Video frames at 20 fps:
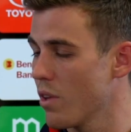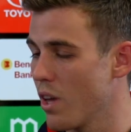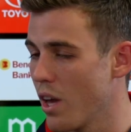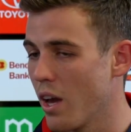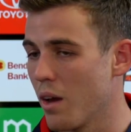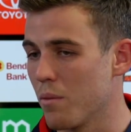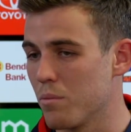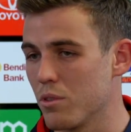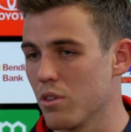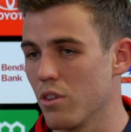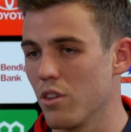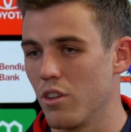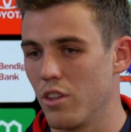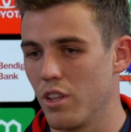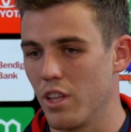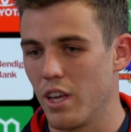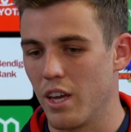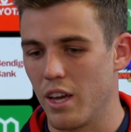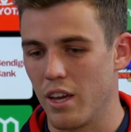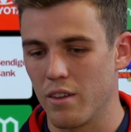Yeah,
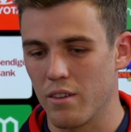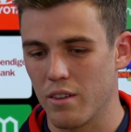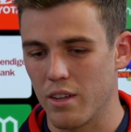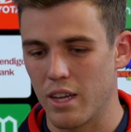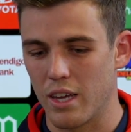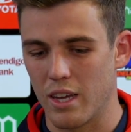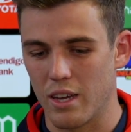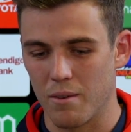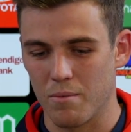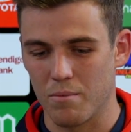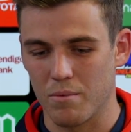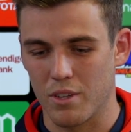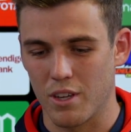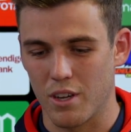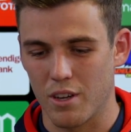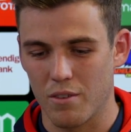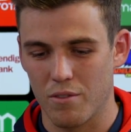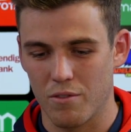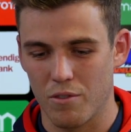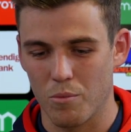absolutely,
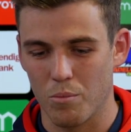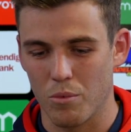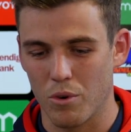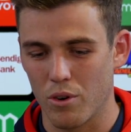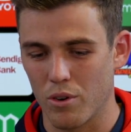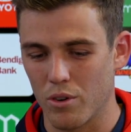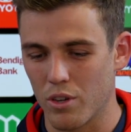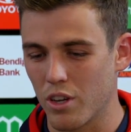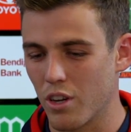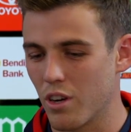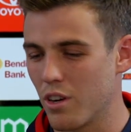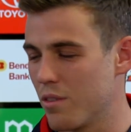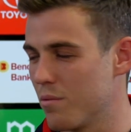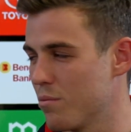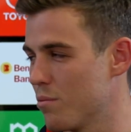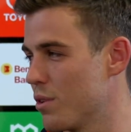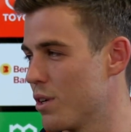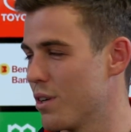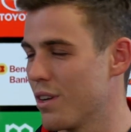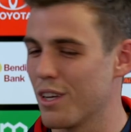yeah. Football,
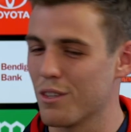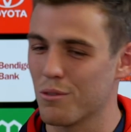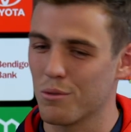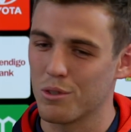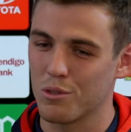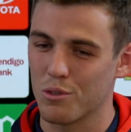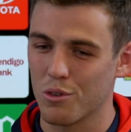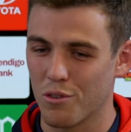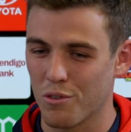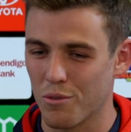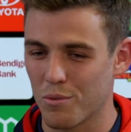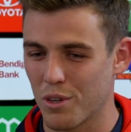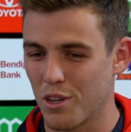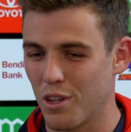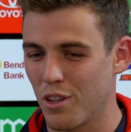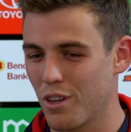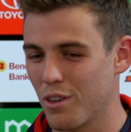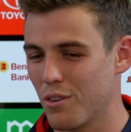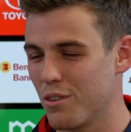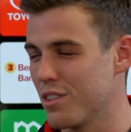as we saw from
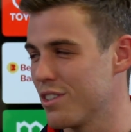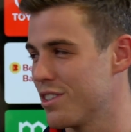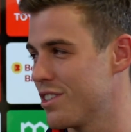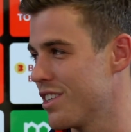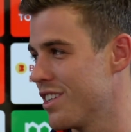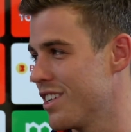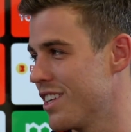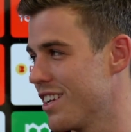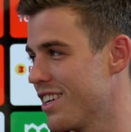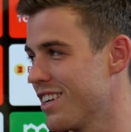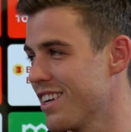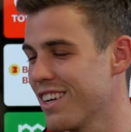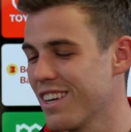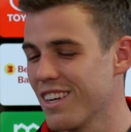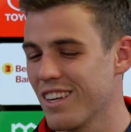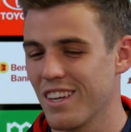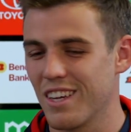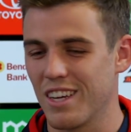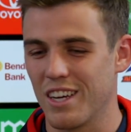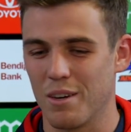Collingwood to Sydney,
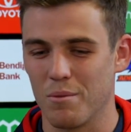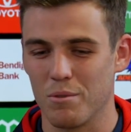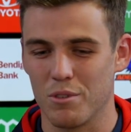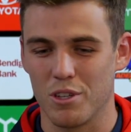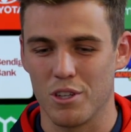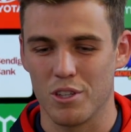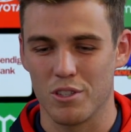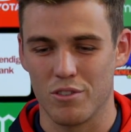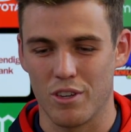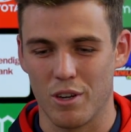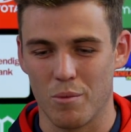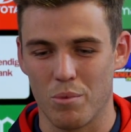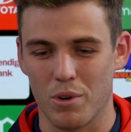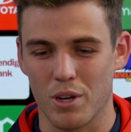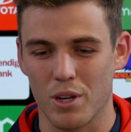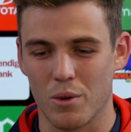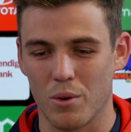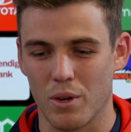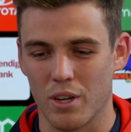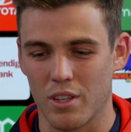it turns around
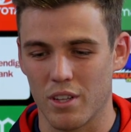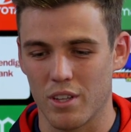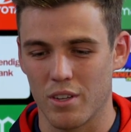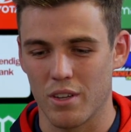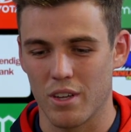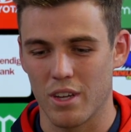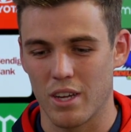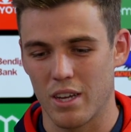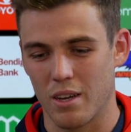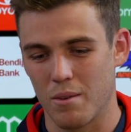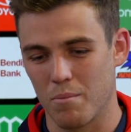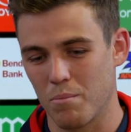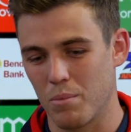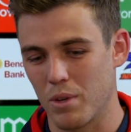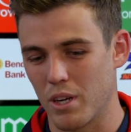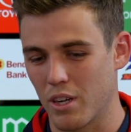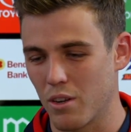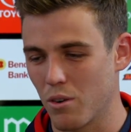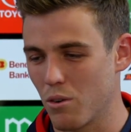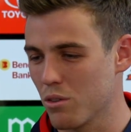pretty quickly,
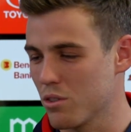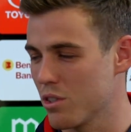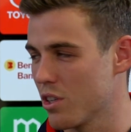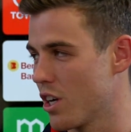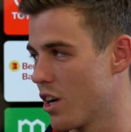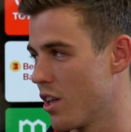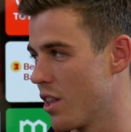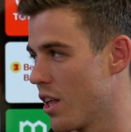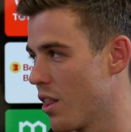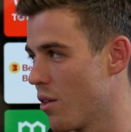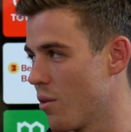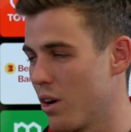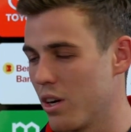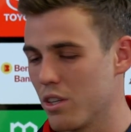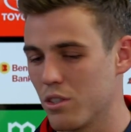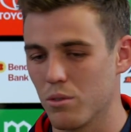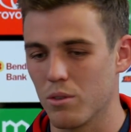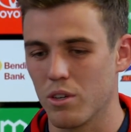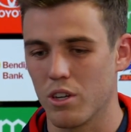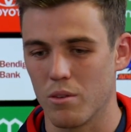but it can also go the other
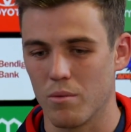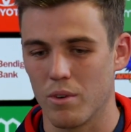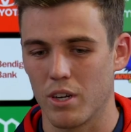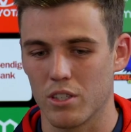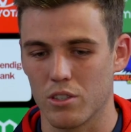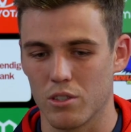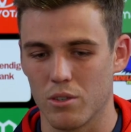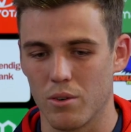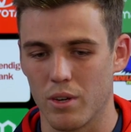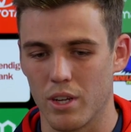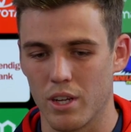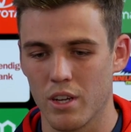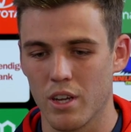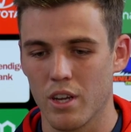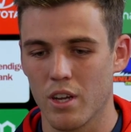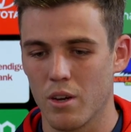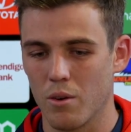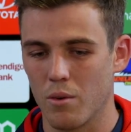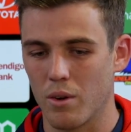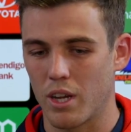way. So we've got to make sure we
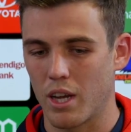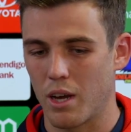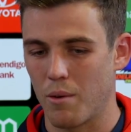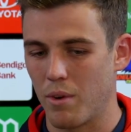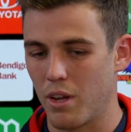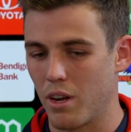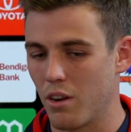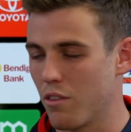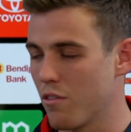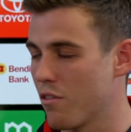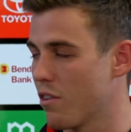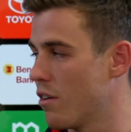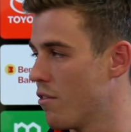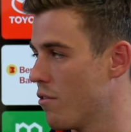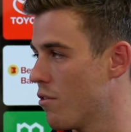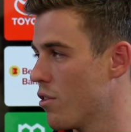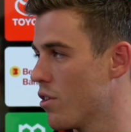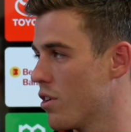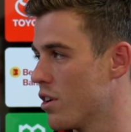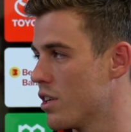come out on the
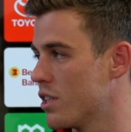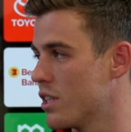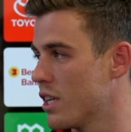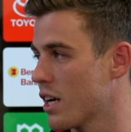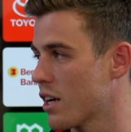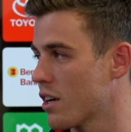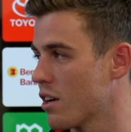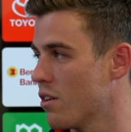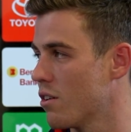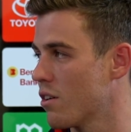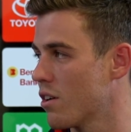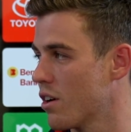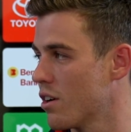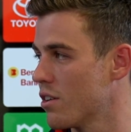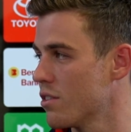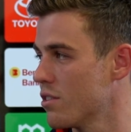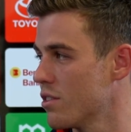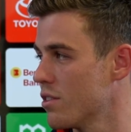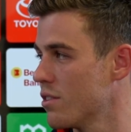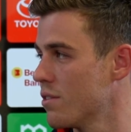front foot and attack Gold Coast.